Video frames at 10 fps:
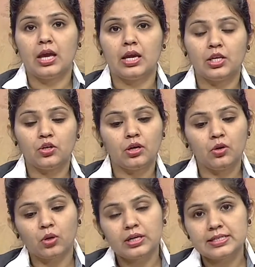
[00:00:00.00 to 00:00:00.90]
In your
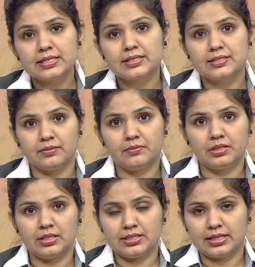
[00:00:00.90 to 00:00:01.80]
local
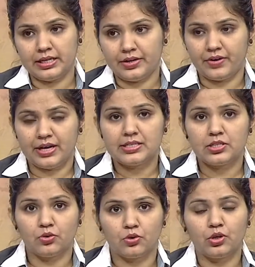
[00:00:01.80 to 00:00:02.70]
system, this address,
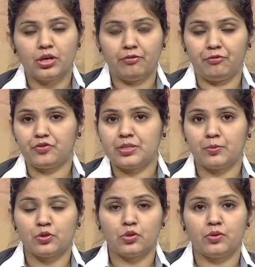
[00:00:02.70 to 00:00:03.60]
if
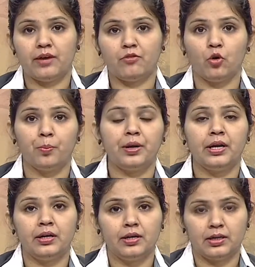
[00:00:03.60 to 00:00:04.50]
suppose you have
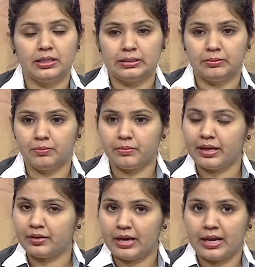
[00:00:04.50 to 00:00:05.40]
opened
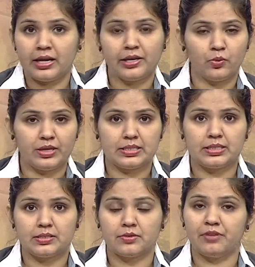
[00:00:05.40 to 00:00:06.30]

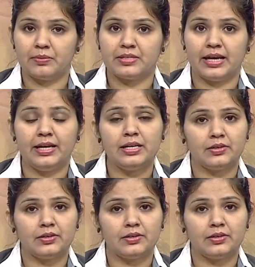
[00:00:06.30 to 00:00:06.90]
NIOS's website,